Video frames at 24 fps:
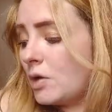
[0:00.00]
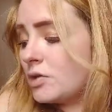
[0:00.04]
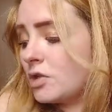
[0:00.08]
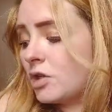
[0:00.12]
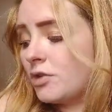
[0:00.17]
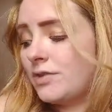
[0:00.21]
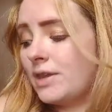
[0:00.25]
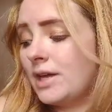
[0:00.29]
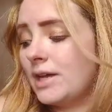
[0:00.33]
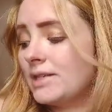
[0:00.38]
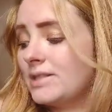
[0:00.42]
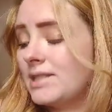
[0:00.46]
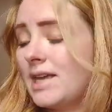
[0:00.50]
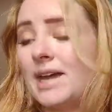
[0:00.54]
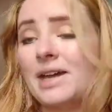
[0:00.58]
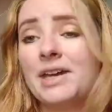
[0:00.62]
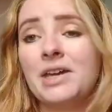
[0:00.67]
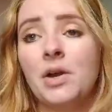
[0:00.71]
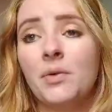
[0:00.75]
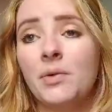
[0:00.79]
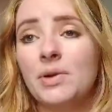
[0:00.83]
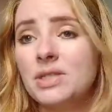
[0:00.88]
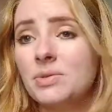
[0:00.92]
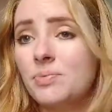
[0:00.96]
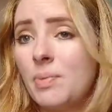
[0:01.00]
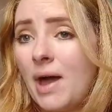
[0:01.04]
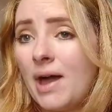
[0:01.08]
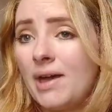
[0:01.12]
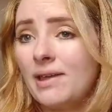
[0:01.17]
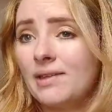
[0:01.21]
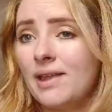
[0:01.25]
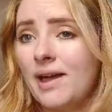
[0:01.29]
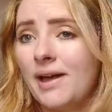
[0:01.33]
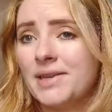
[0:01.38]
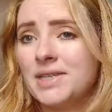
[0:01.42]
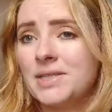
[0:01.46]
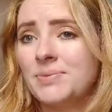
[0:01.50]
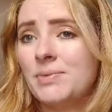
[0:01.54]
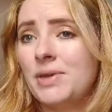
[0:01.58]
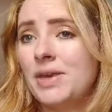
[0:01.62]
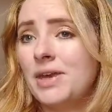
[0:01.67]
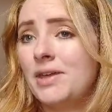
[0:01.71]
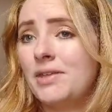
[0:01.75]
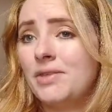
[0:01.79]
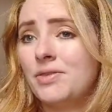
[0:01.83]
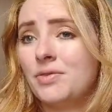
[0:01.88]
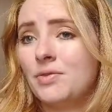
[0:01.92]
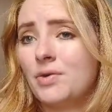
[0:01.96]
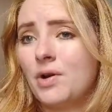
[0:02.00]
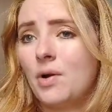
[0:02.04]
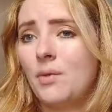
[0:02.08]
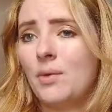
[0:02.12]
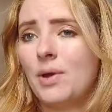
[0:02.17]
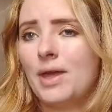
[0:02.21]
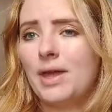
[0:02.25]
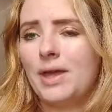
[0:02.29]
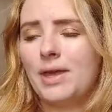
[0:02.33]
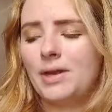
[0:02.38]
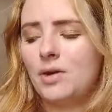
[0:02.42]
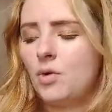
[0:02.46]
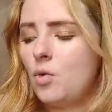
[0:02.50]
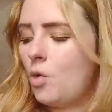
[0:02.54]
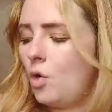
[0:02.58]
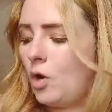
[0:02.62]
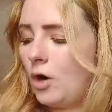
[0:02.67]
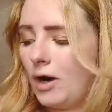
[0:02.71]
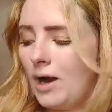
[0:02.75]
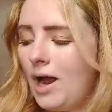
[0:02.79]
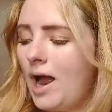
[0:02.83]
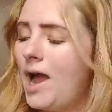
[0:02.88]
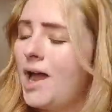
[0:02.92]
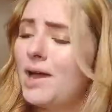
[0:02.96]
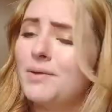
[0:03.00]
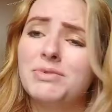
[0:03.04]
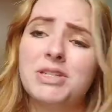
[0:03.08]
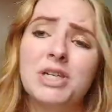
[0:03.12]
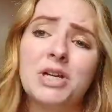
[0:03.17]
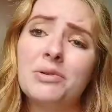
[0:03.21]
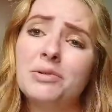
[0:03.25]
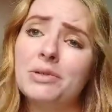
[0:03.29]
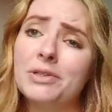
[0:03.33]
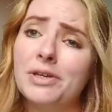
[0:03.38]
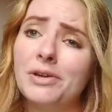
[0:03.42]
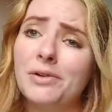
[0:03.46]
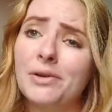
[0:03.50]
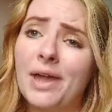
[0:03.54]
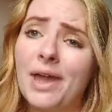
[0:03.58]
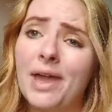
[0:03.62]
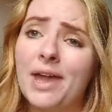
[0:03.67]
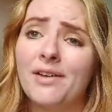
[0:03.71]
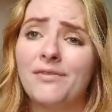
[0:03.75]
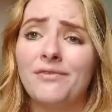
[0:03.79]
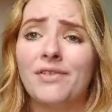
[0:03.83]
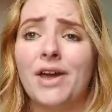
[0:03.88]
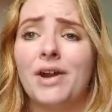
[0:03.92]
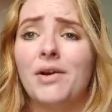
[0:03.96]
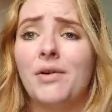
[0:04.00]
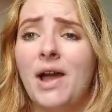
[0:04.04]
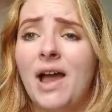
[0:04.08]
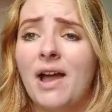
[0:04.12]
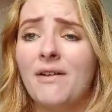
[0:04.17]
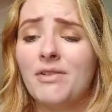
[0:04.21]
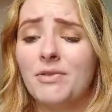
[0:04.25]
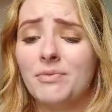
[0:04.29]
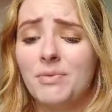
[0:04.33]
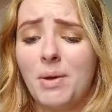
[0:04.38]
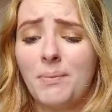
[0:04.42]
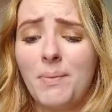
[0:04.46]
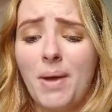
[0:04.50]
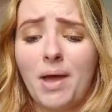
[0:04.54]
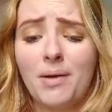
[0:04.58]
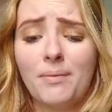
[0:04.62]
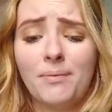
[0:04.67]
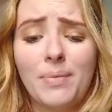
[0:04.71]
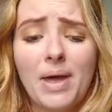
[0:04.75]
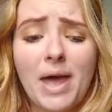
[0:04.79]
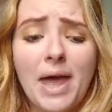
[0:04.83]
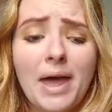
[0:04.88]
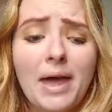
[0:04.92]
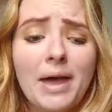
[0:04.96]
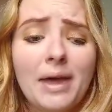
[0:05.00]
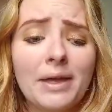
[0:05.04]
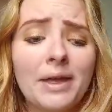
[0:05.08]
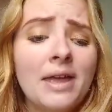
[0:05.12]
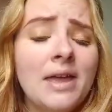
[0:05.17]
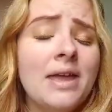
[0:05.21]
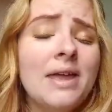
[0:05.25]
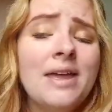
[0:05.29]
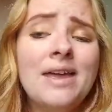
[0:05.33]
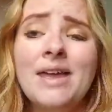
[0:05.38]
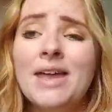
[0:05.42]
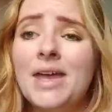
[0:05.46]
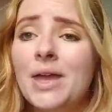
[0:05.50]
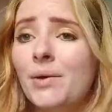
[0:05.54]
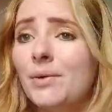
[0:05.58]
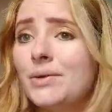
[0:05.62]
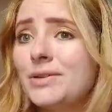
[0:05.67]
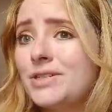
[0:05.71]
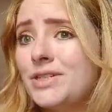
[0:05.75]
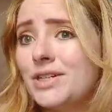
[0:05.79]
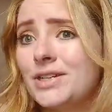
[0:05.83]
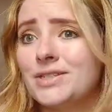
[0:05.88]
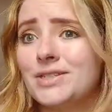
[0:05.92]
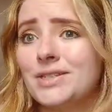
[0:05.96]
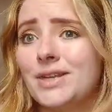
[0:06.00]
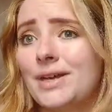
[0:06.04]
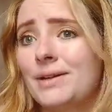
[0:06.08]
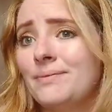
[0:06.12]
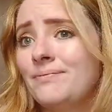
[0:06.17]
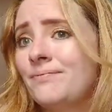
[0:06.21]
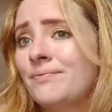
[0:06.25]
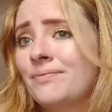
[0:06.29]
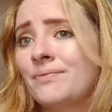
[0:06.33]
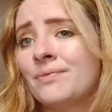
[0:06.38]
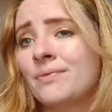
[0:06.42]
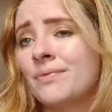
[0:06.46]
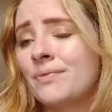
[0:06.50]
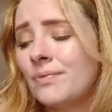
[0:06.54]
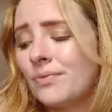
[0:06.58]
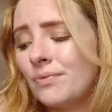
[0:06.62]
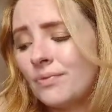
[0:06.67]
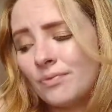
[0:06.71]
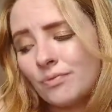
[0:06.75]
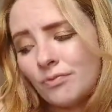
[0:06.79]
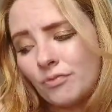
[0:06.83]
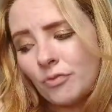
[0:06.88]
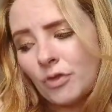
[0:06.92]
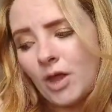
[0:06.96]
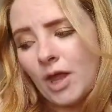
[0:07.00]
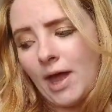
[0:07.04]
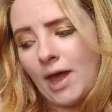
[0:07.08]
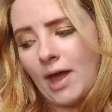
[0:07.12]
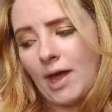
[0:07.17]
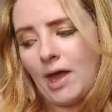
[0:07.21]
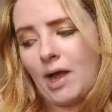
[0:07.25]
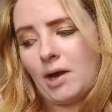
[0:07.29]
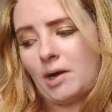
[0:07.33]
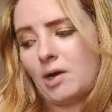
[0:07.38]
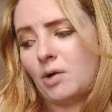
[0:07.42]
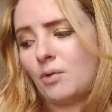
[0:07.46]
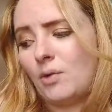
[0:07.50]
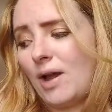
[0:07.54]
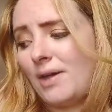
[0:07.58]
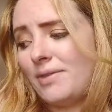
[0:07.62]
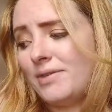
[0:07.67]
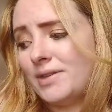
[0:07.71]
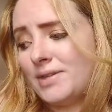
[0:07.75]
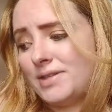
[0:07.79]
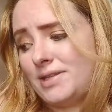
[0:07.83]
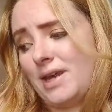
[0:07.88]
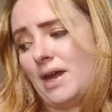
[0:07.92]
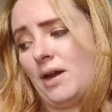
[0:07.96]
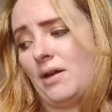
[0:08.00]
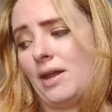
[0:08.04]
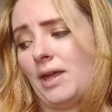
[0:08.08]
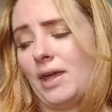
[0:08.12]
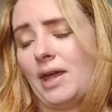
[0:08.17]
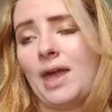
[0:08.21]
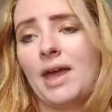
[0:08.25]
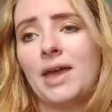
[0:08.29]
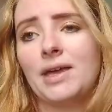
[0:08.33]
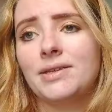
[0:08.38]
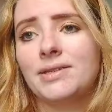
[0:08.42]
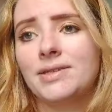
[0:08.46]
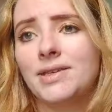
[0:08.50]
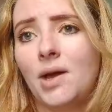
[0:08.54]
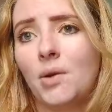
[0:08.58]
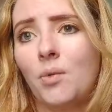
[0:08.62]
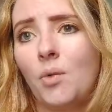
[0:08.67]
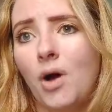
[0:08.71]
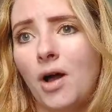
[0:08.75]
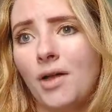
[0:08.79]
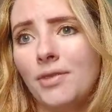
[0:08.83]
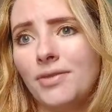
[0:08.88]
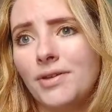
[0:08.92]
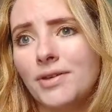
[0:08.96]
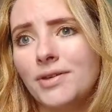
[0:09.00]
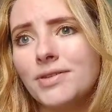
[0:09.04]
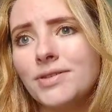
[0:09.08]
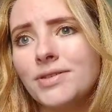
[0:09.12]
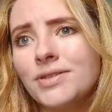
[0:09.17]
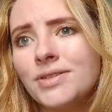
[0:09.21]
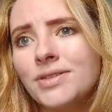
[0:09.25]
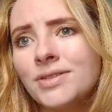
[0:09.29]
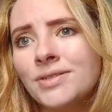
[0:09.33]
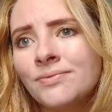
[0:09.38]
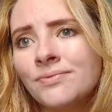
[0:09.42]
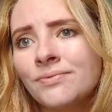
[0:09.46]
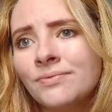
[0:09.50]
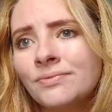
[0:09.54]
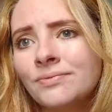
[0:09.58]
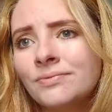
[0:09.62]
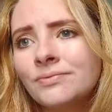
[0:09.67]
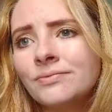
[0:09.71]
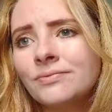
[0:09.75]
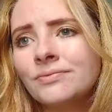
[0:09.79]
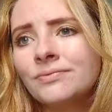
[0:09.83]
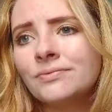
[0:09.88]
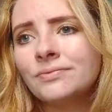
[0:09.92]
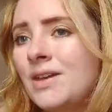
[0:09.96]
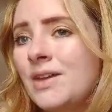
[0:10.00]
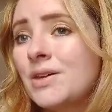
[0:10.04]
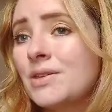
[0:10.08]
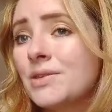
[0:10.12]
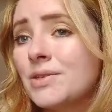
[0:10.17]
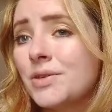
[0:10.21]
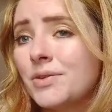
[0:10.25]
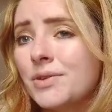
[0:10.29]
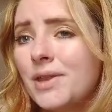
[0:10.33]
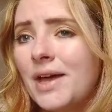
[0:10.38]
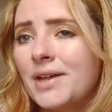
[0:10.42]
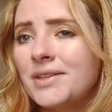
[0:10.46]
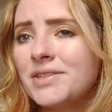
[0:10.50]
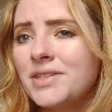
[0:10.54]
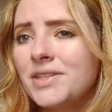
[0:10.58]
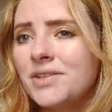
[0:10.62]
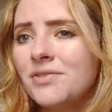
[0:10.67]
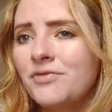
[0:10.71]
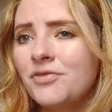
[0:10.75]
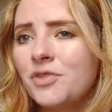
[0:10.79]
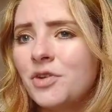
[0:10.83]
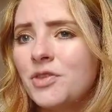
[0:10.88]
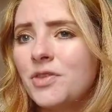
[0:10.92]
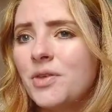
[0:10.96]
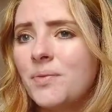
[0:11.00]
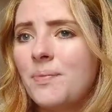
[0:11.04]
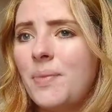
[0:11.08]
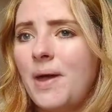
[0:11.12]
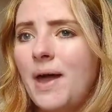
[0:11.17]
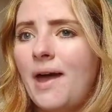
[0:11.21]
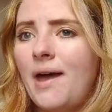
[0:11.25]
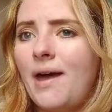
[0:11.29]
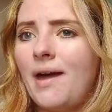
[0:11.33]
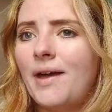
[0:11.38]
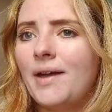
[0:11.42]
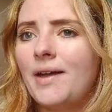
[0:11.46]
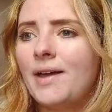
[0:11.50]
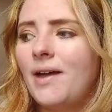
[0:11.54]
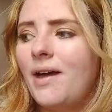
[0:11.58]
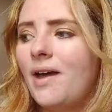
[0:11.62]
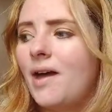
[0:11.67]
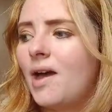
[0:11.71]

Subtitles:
Those are things I could always buy last minute and throw in, or I'm totally okay if I don't have them on my bag. It was just hey, I'm going to write this down in case I want this. So that's it for the bag.